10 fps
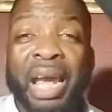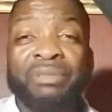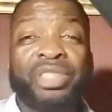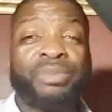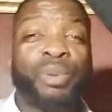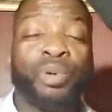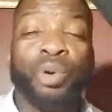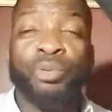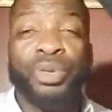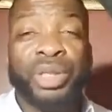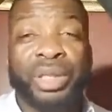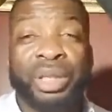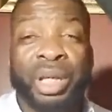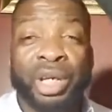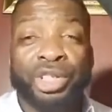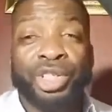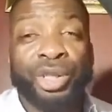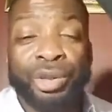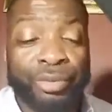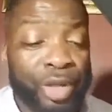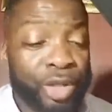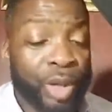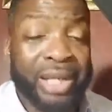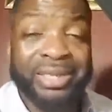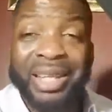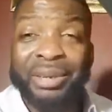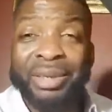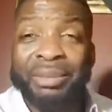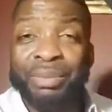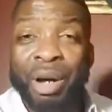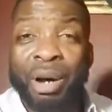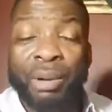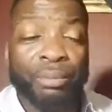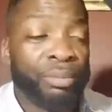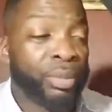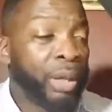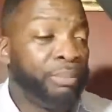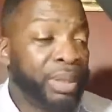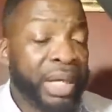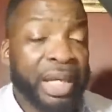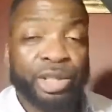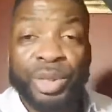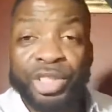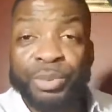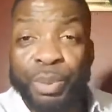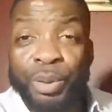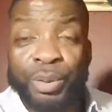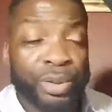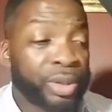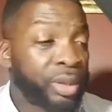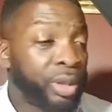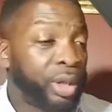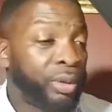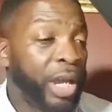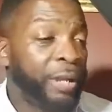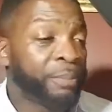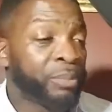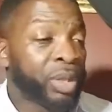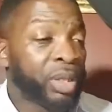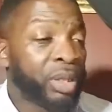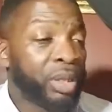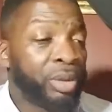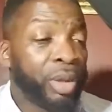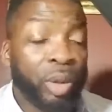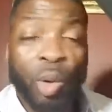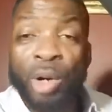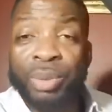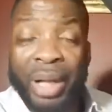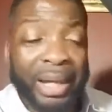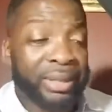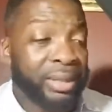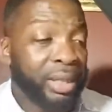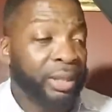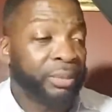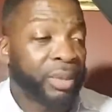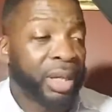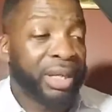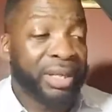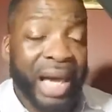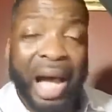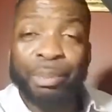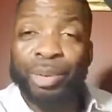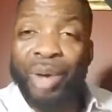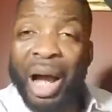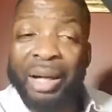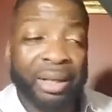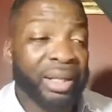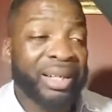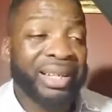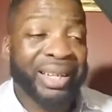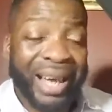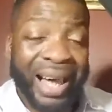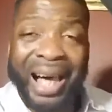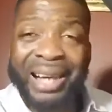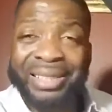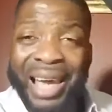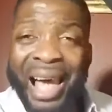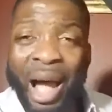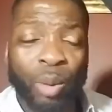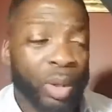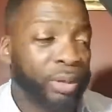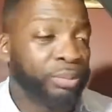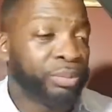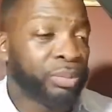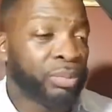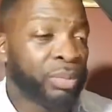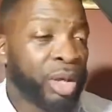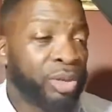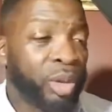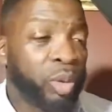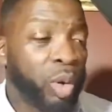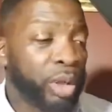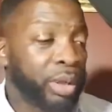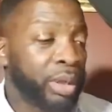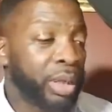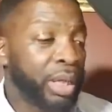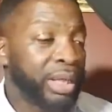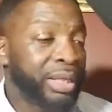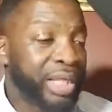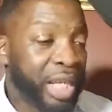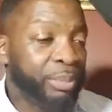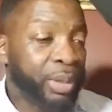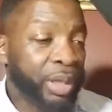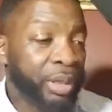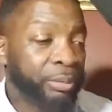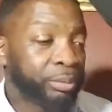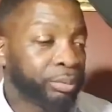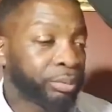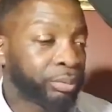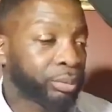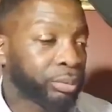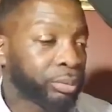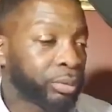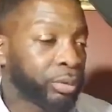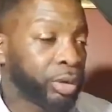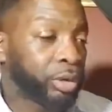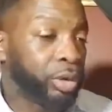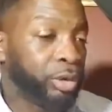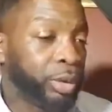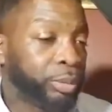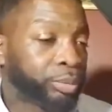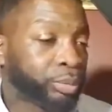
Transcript: Aaron spoke over the children of Israel as they began to disperse. All right. The Lord bless thee. Yah Barak Ka Yahweh. The Lord keep thee. Excuse me.